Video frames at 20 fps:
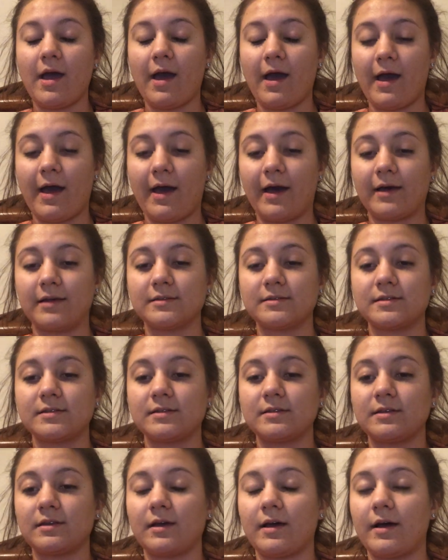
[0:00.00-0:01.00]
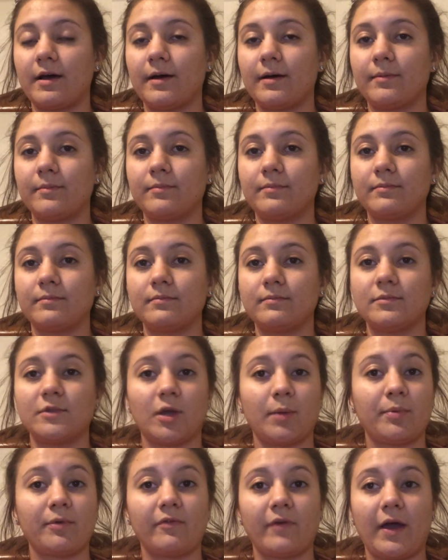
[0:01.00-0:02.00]
as
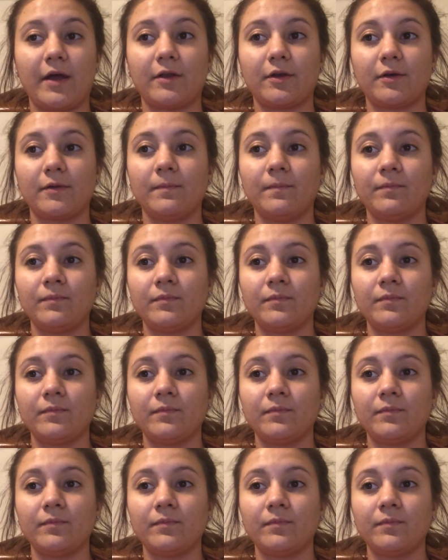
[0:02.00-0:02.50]
their provider.